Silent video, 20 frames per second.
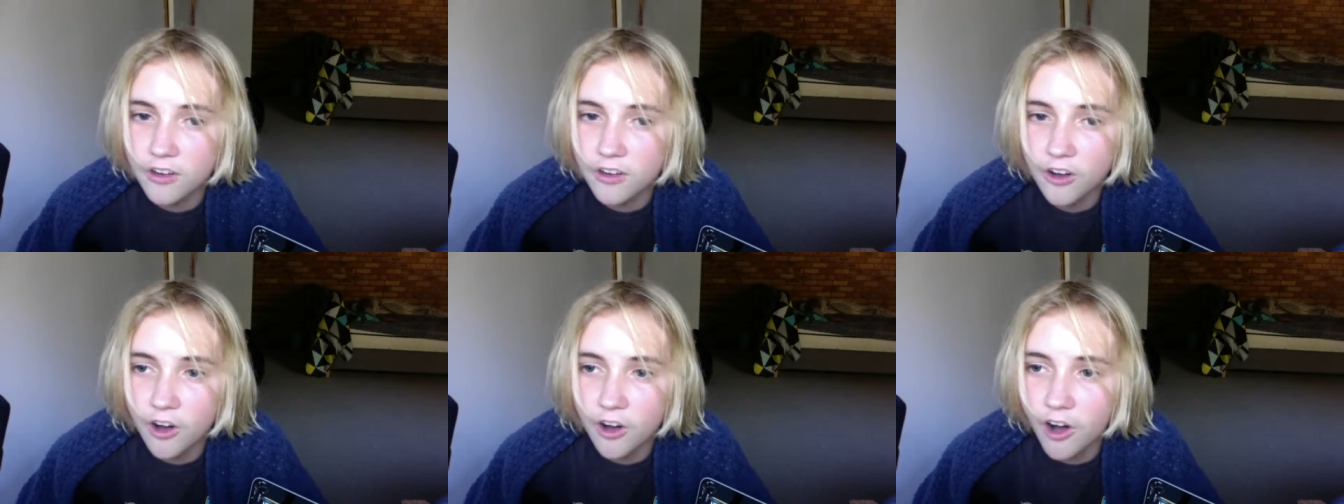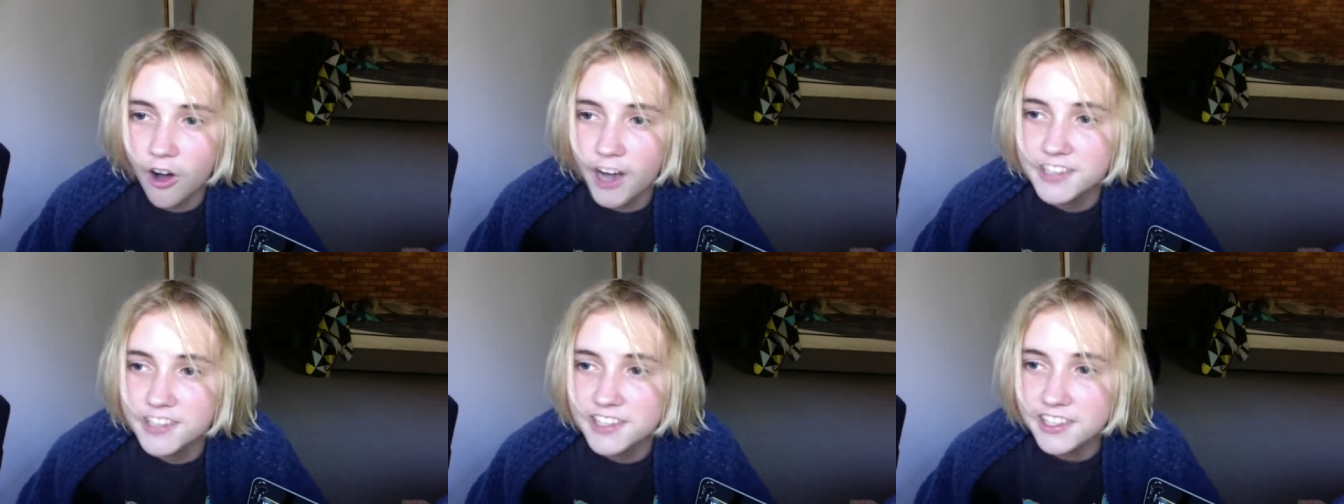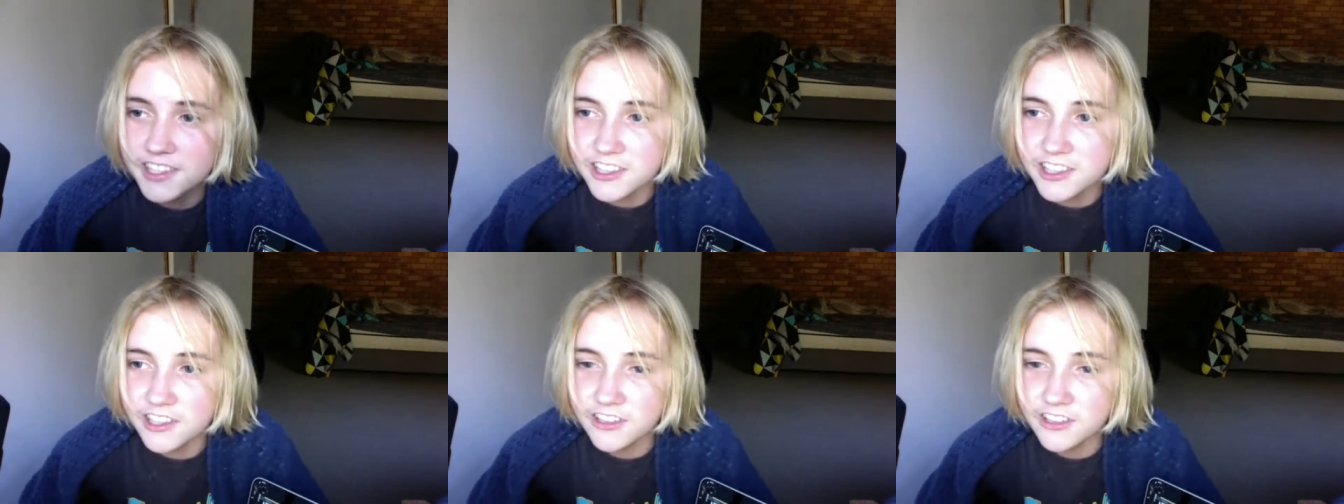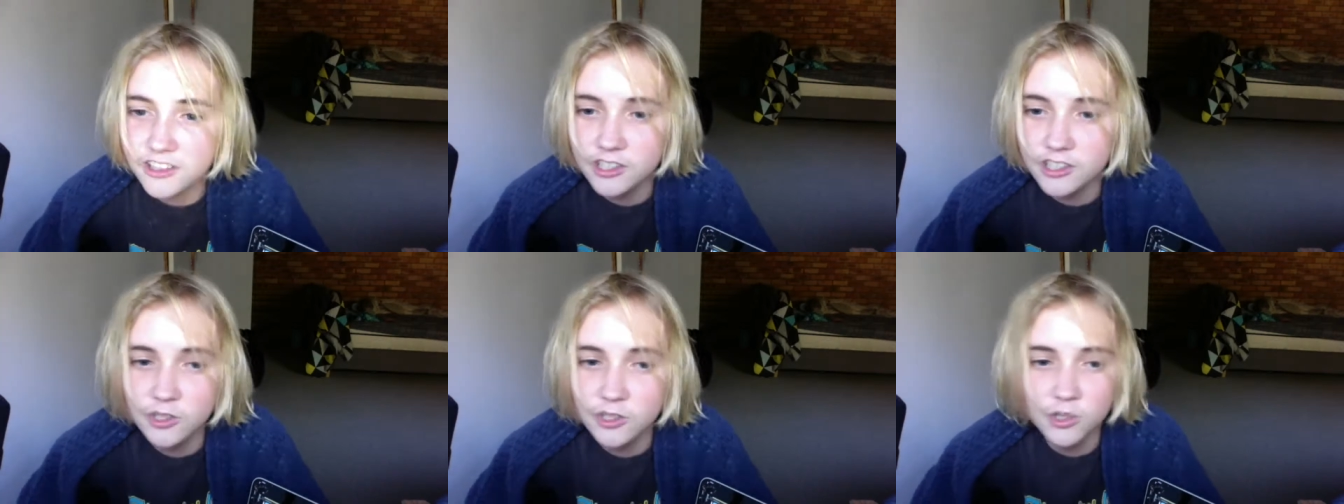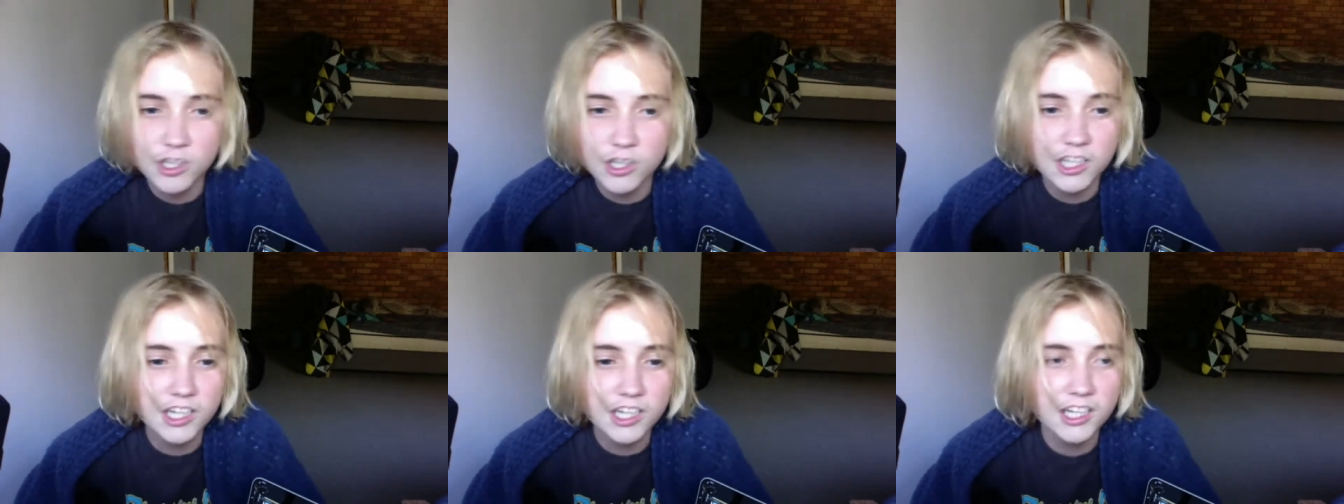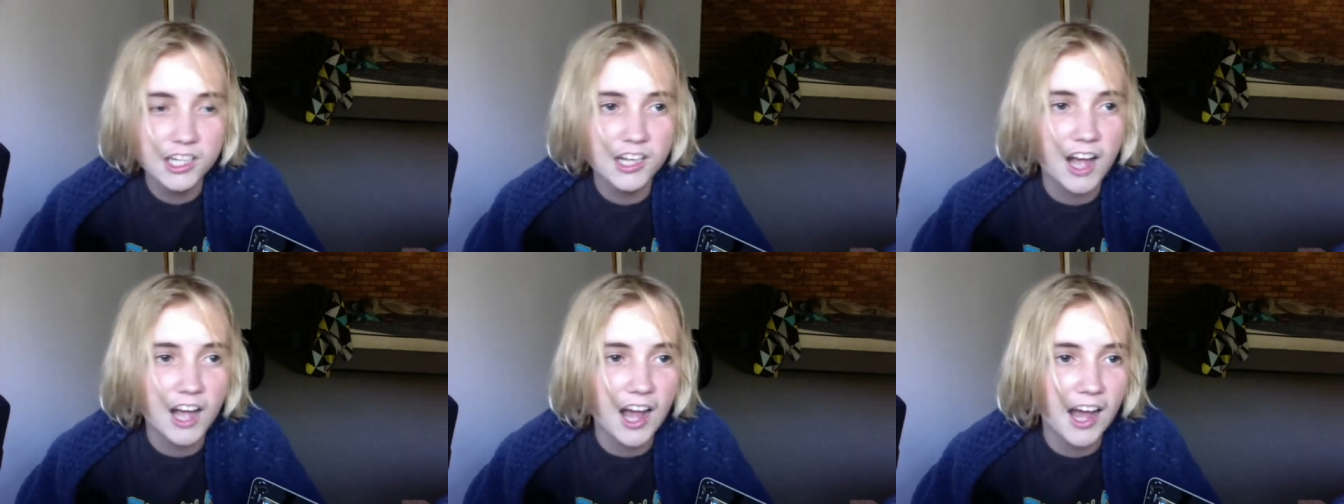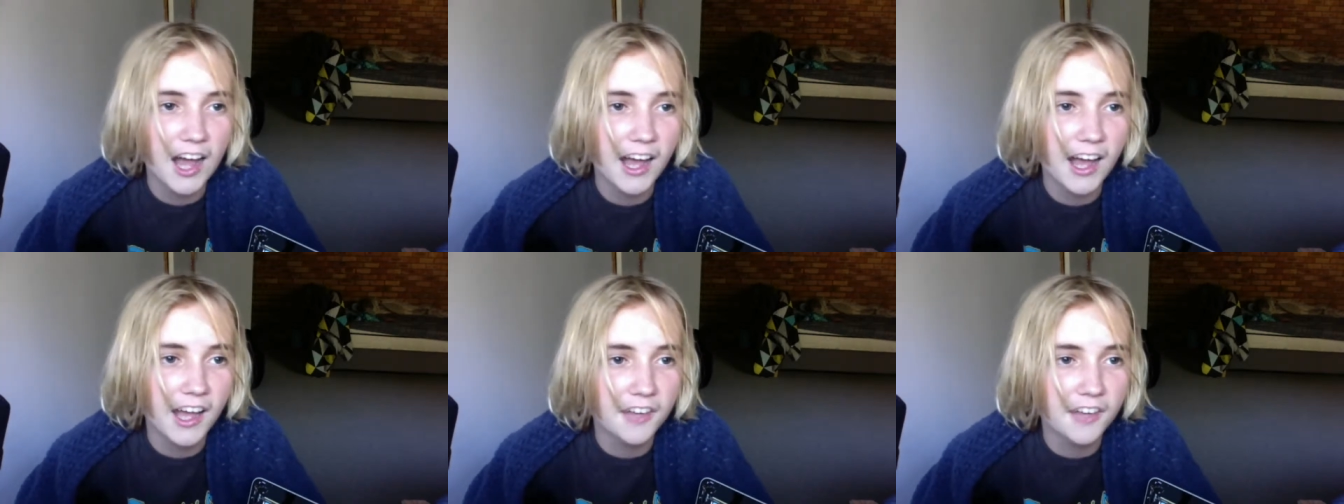I didn't look
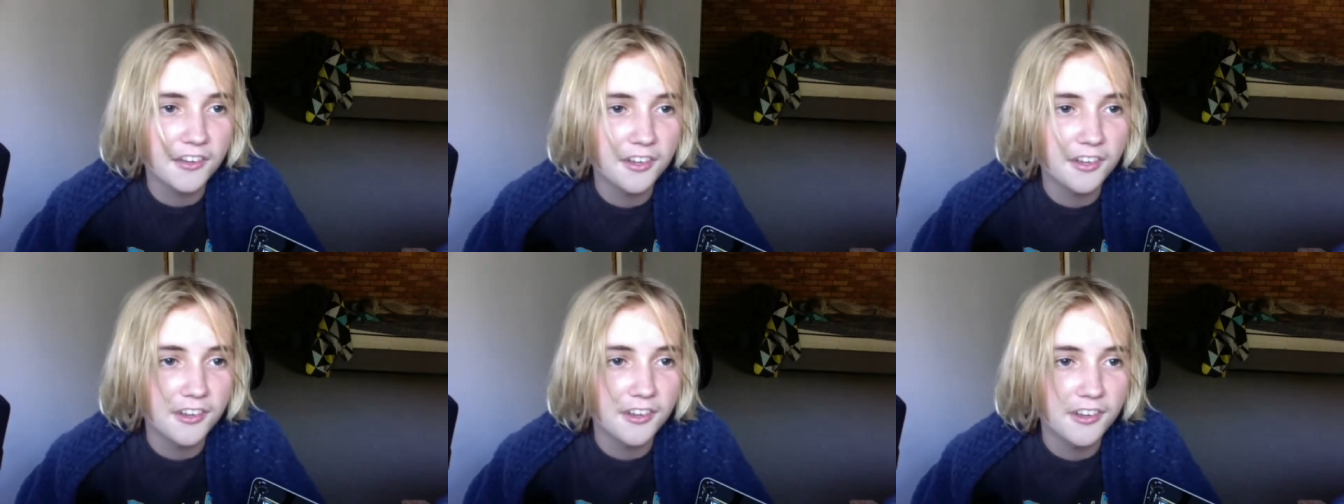at